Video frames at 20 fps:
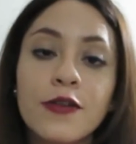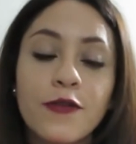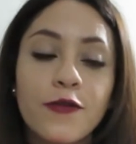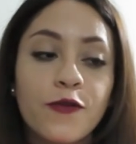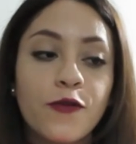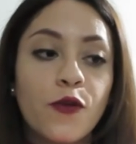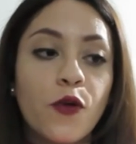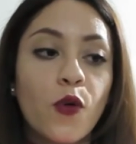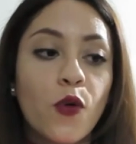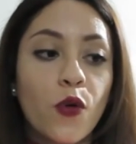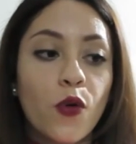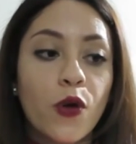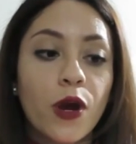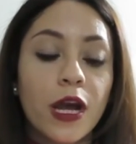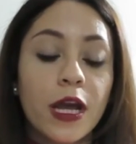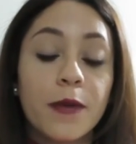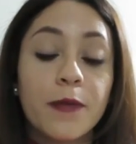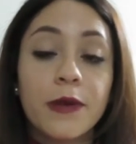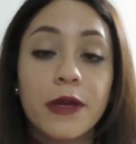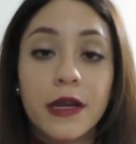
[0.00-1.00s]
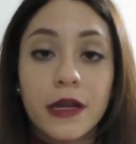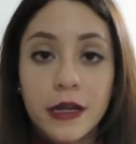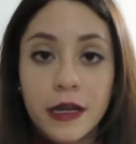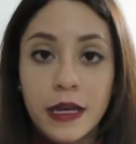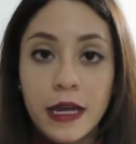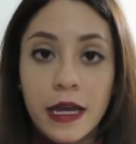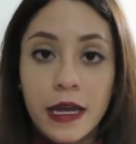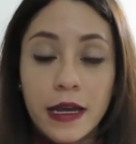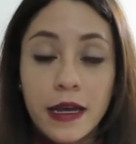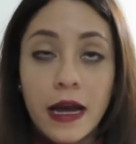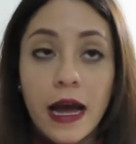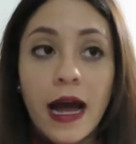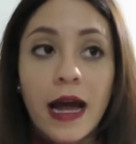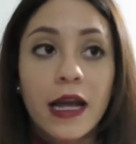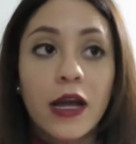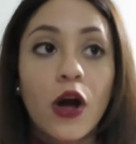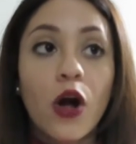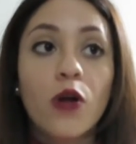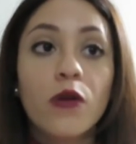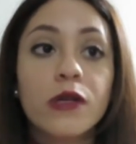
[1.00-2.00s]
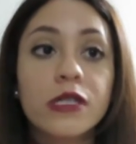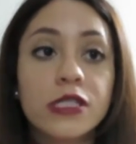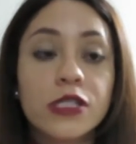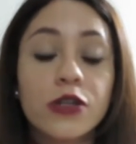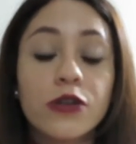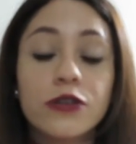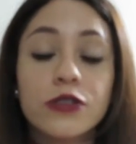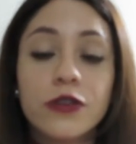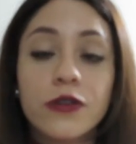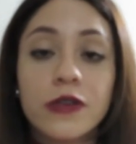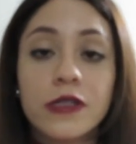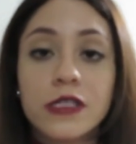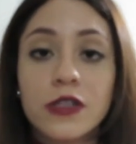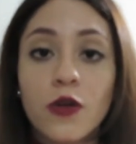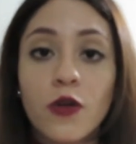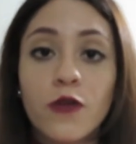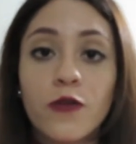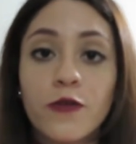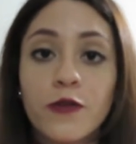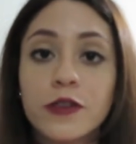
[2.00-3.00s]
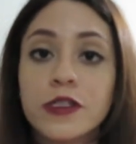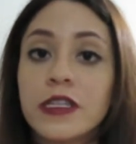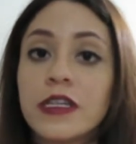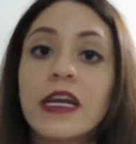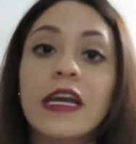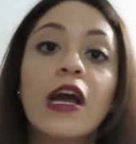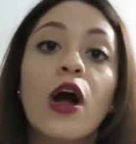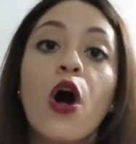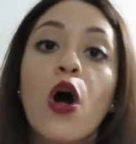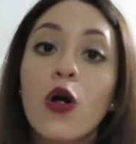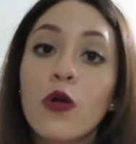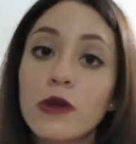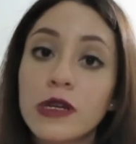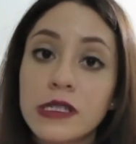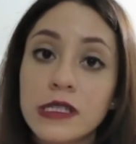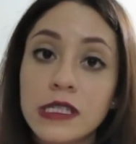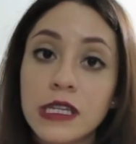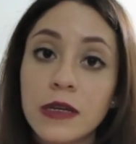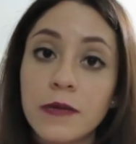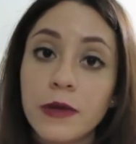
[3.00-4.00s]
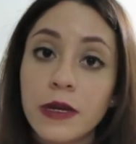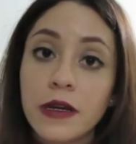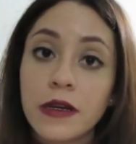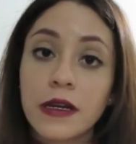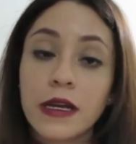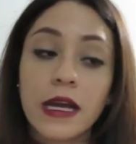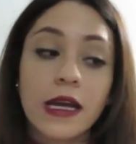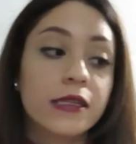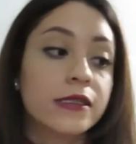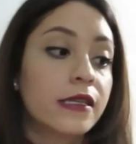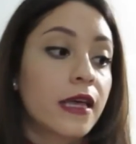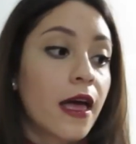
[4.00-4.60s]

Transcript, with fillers: for a vegan cake. I always go to this Whole Foods and I always see vegan cakes,